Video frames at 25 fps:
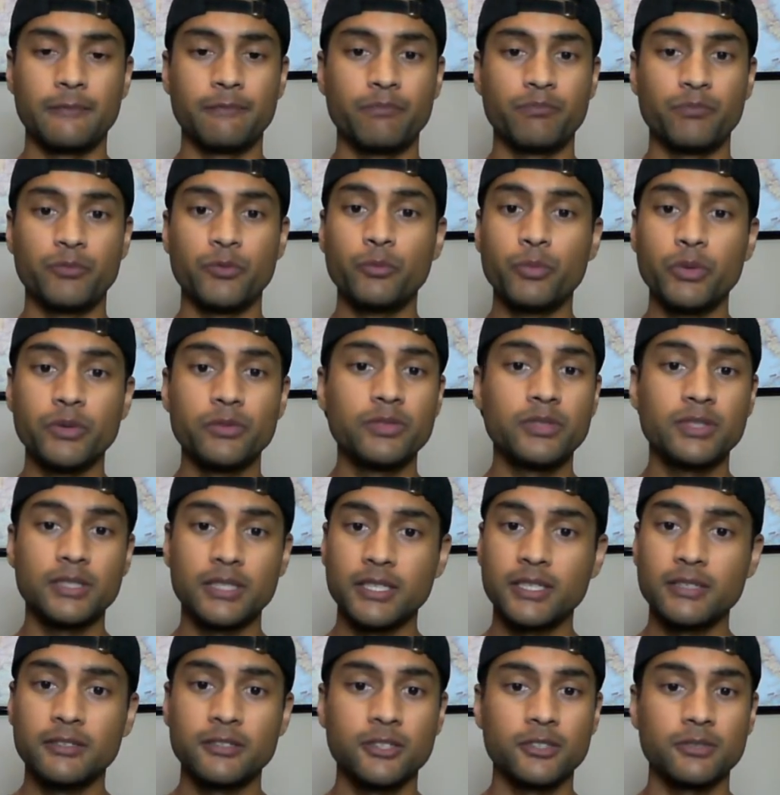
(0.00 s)
we've
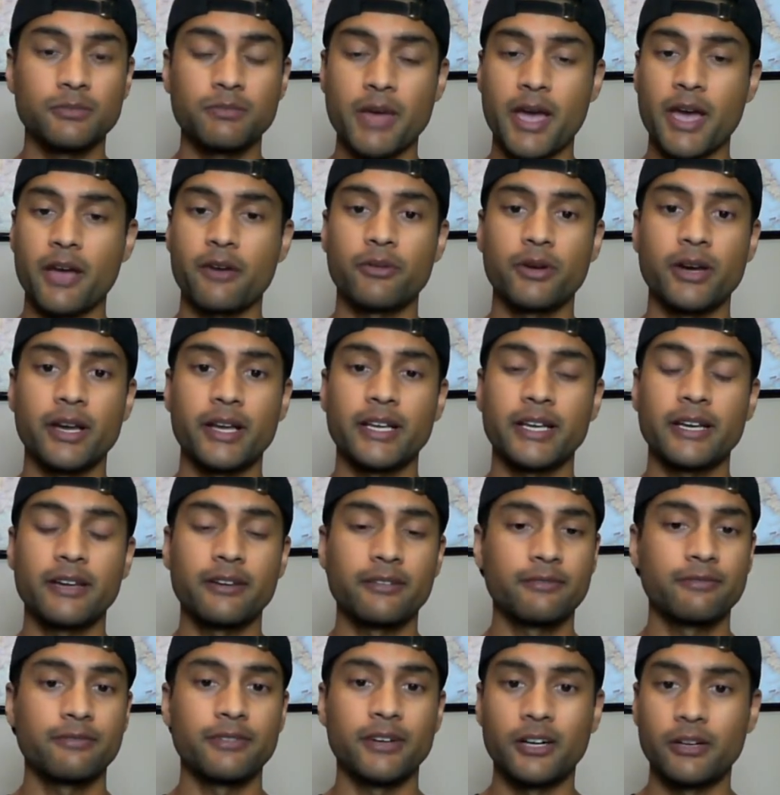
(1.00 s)
seen just Matt Ryan kind of
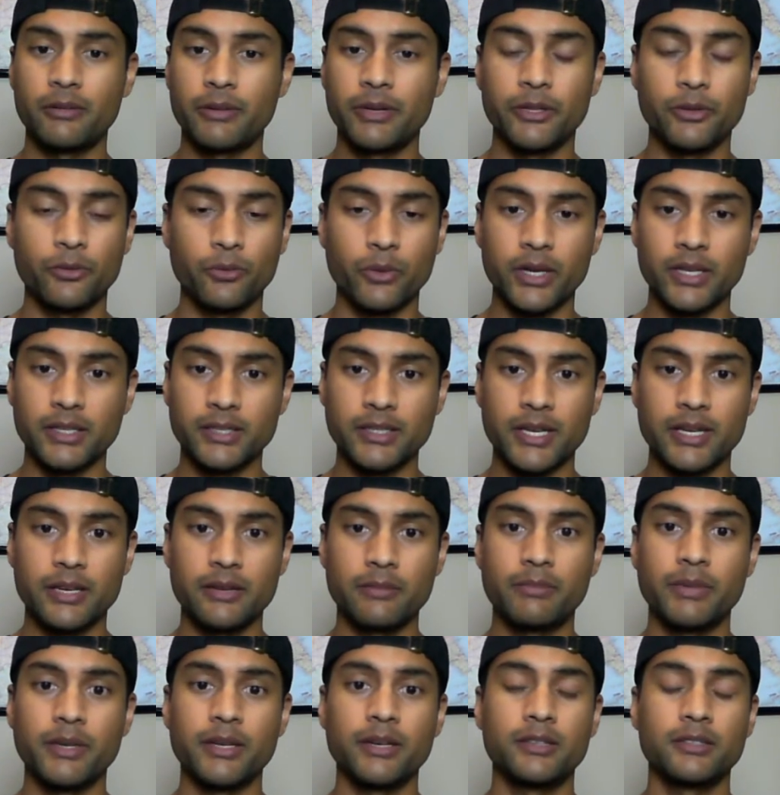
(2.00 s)
fall by the wayside a
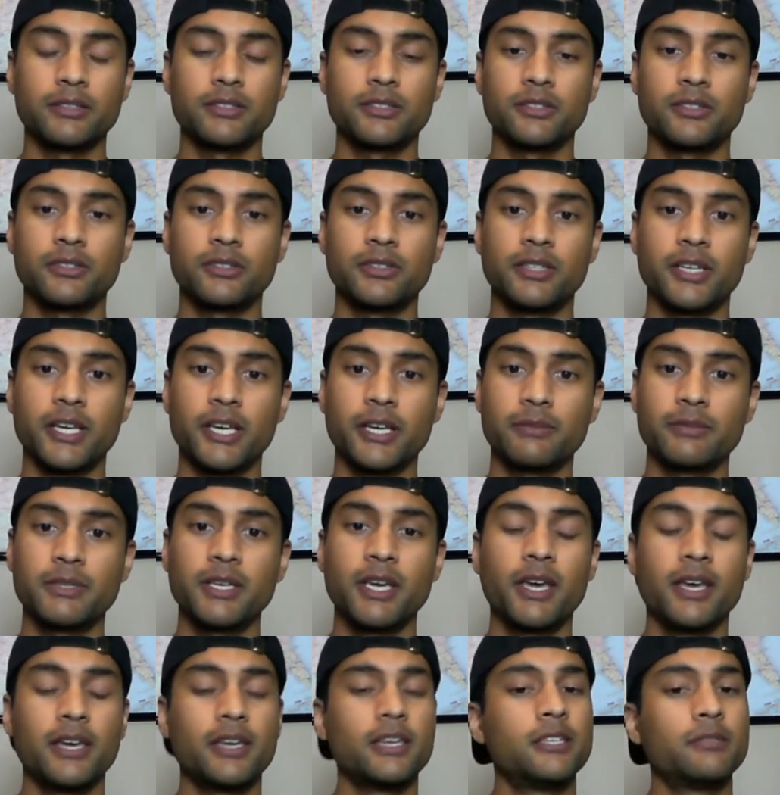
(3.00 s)
bit on certain games.
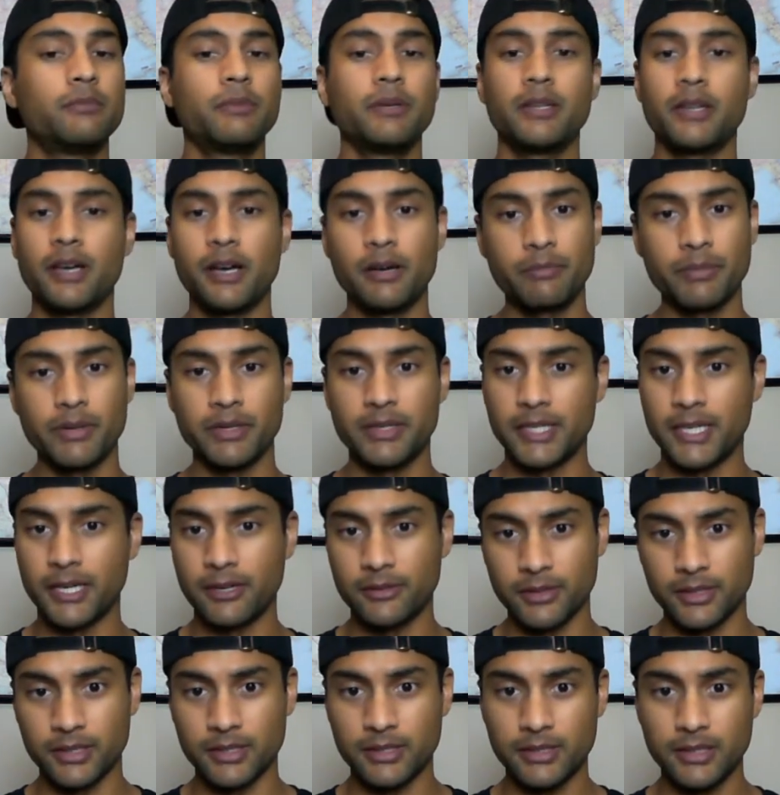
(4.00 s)
He's been up and down
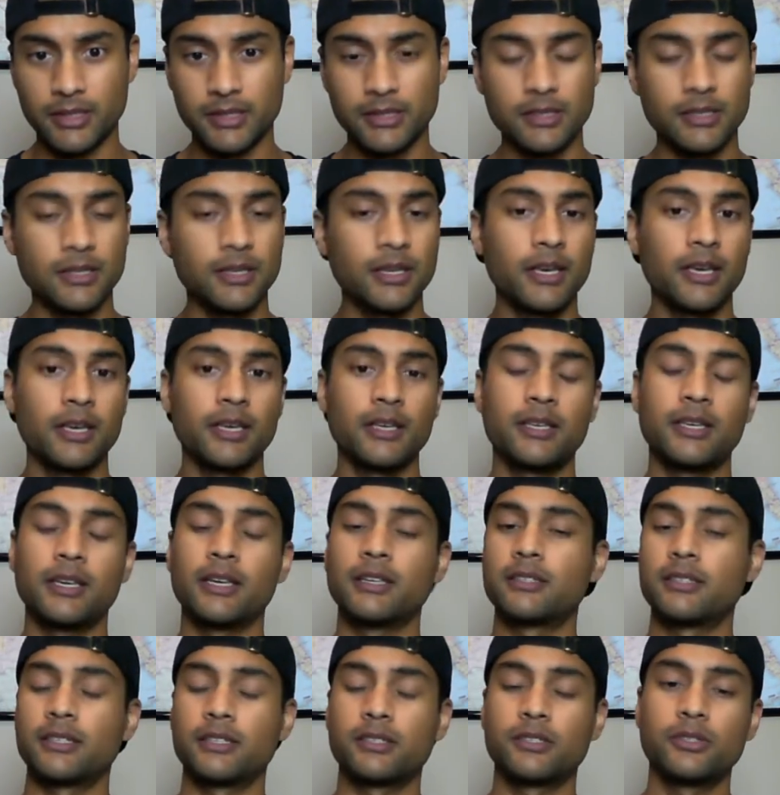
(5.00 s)
this season. He
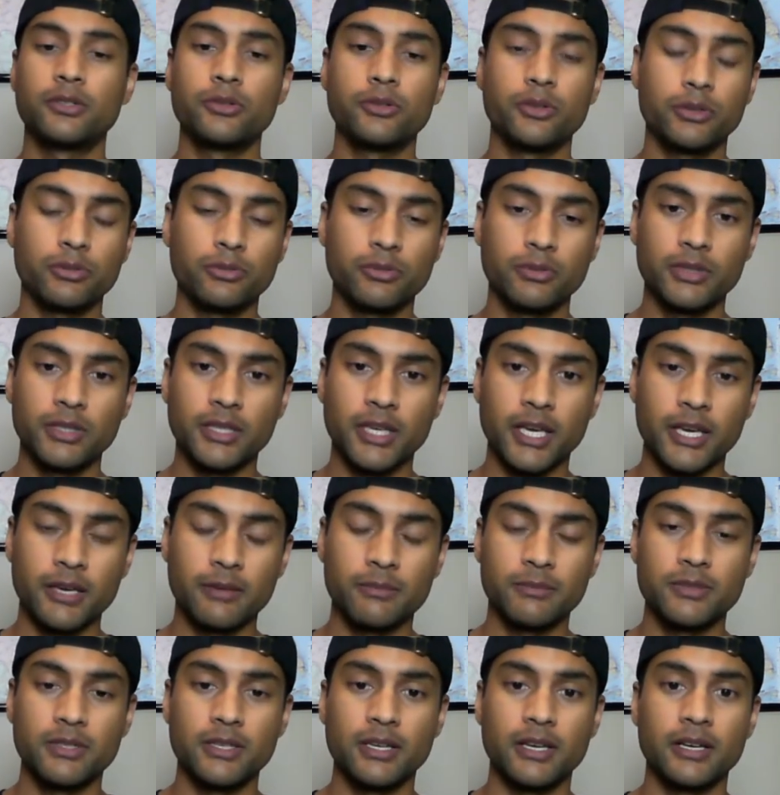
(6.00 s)
has 2 or 3
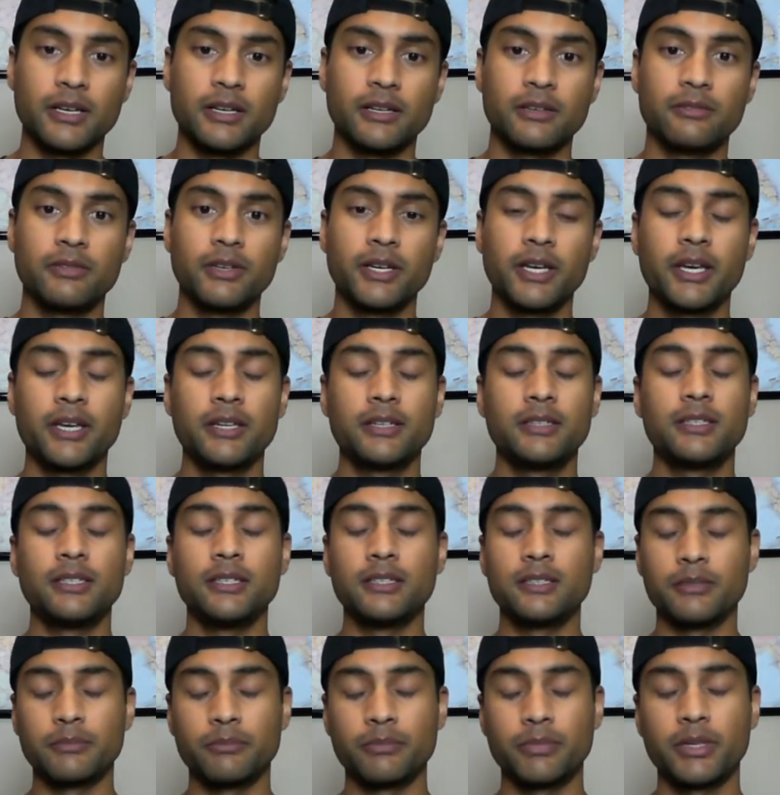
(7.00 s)
games of
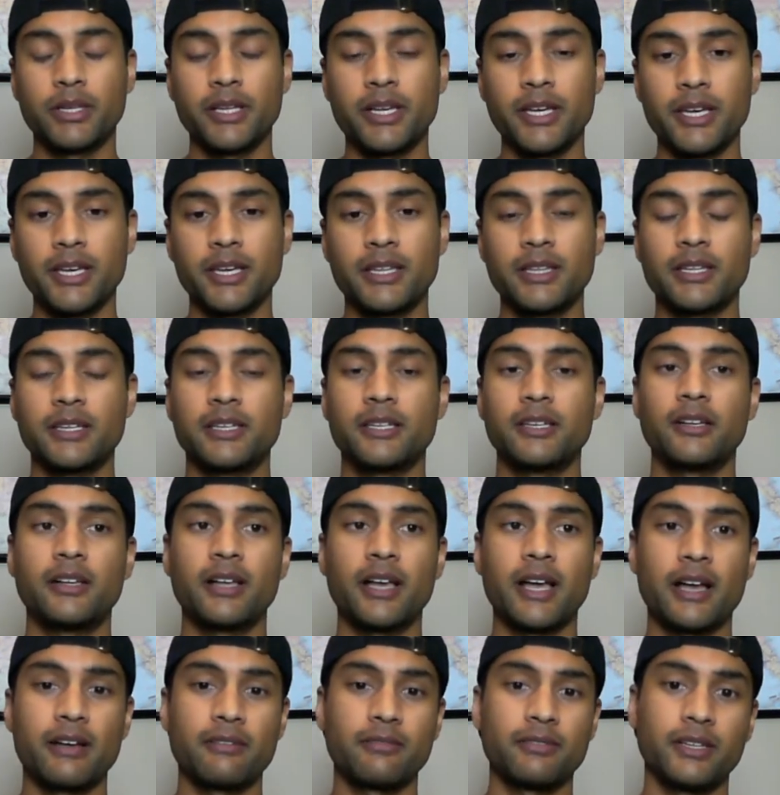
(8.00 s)
decent play, and then he'll
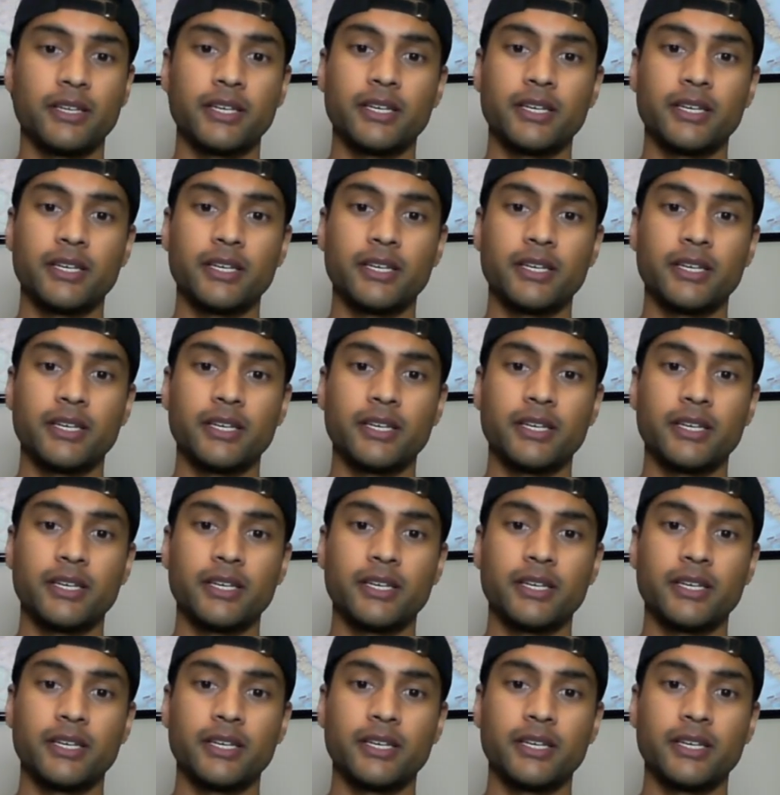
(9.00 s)
have